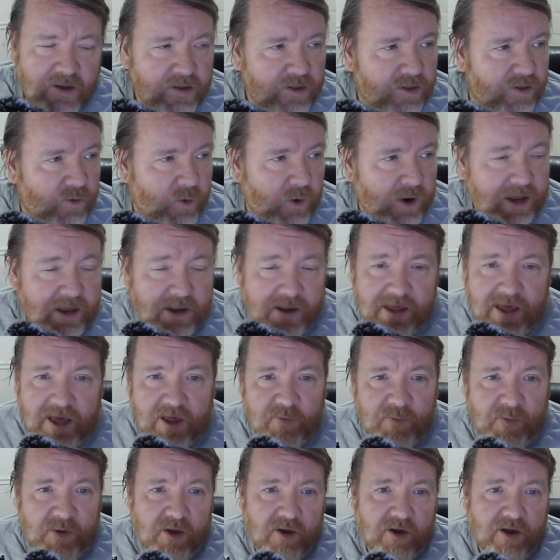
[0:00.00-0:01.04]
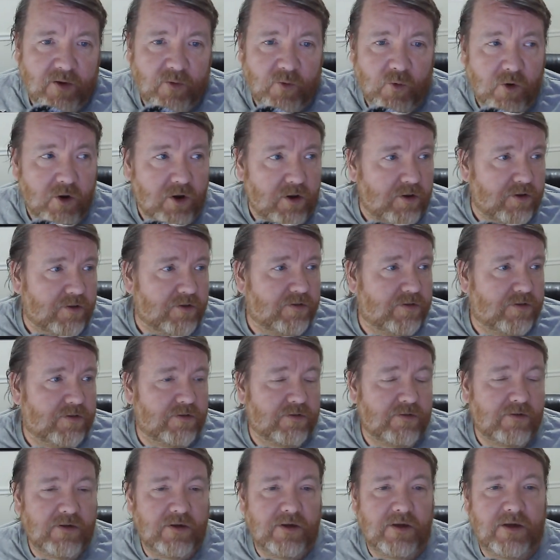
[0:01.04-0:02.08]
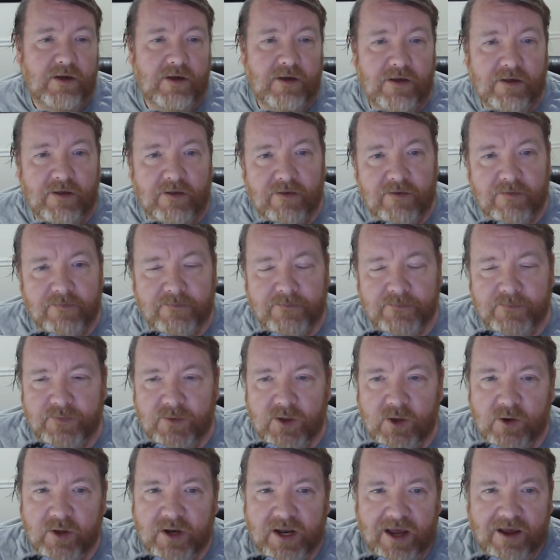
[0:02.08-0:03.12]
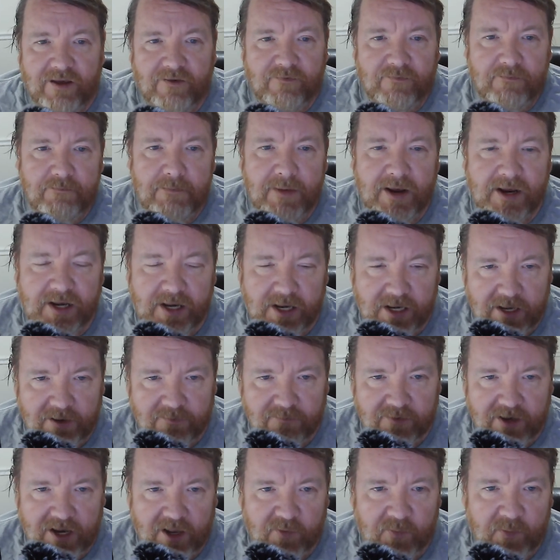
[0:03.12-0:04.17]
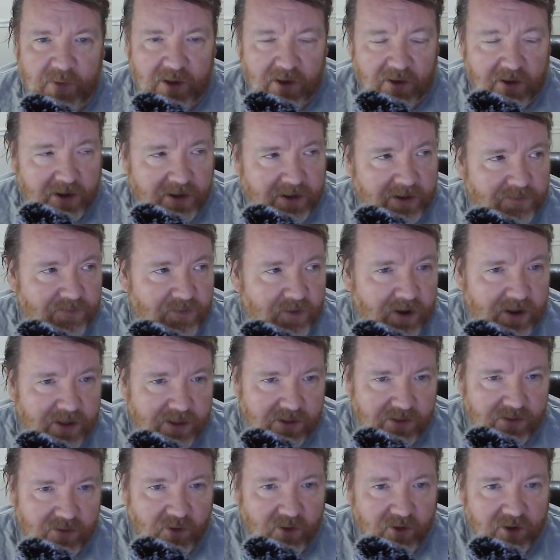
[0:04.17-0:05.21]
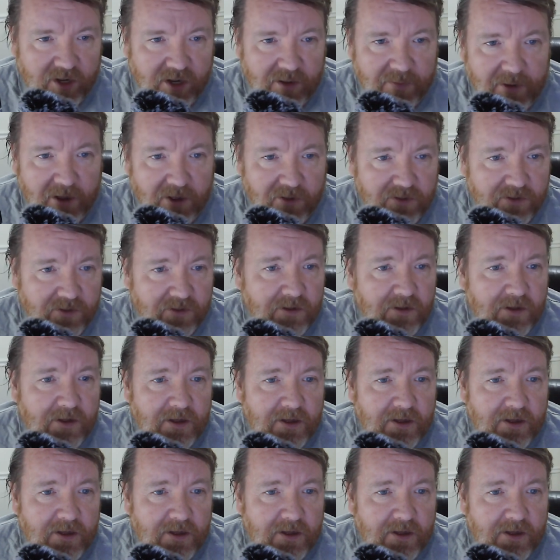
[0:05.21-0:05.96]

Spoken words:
The way the SPI works is you can have many different SPI devices on the bus.